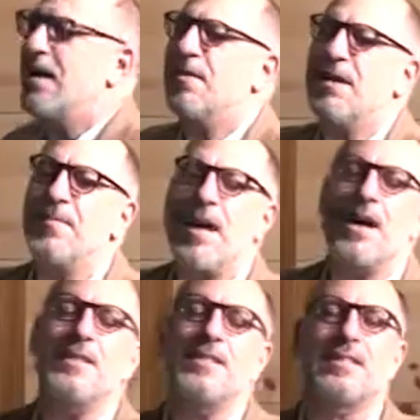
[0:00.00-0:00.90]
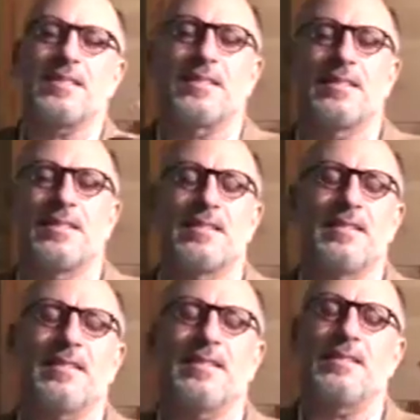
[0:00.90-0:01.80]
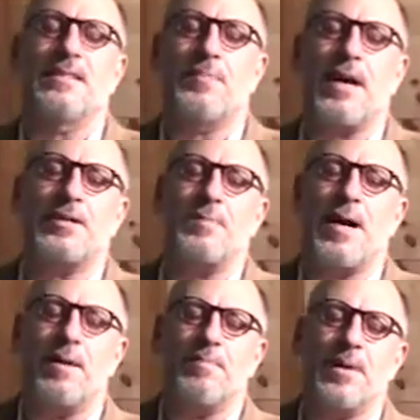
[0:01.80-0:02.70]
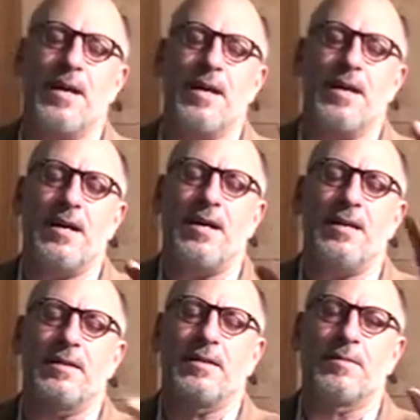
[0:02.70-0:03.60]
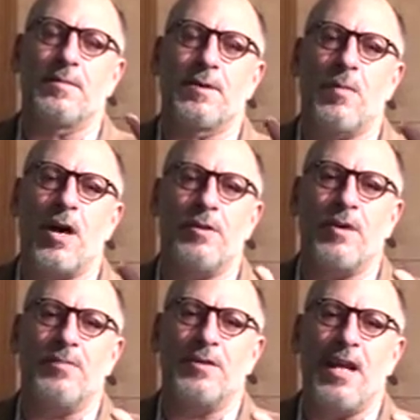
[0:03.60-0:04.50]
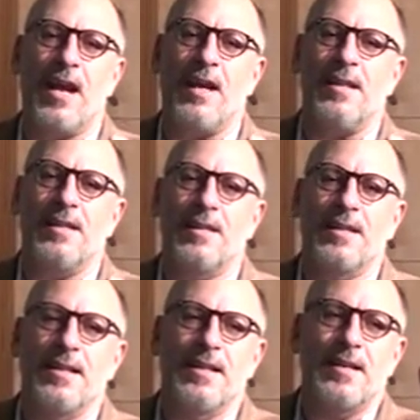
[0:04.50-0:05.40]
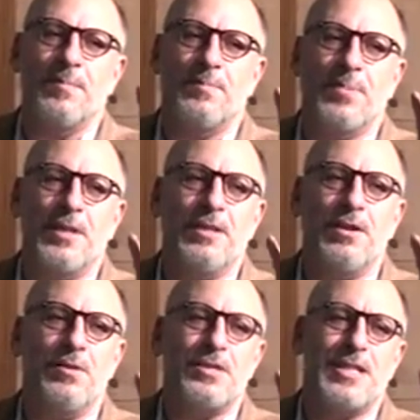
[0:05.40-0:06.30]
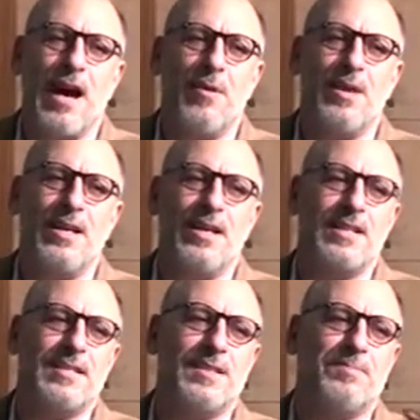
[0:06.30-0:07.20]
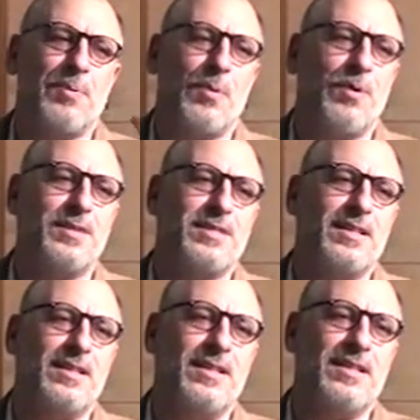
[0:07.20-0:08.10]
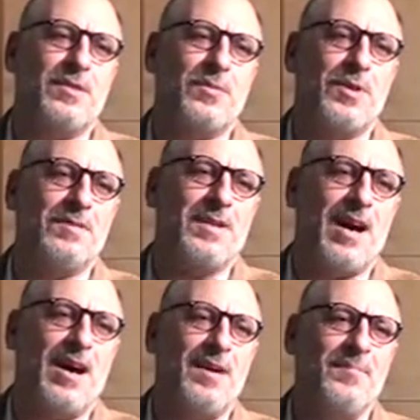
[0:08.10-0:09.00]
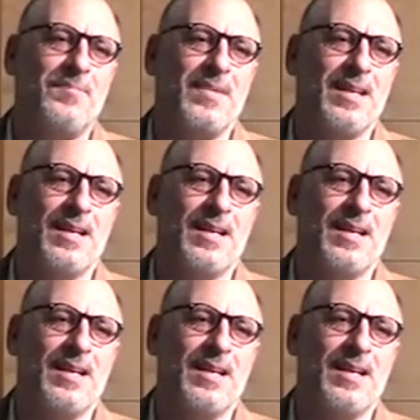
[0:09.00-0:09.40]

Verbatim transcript: Anyway, I just, this is Pastor Bob uh, wandering for a second. But you know, shouting is important in the Word of God.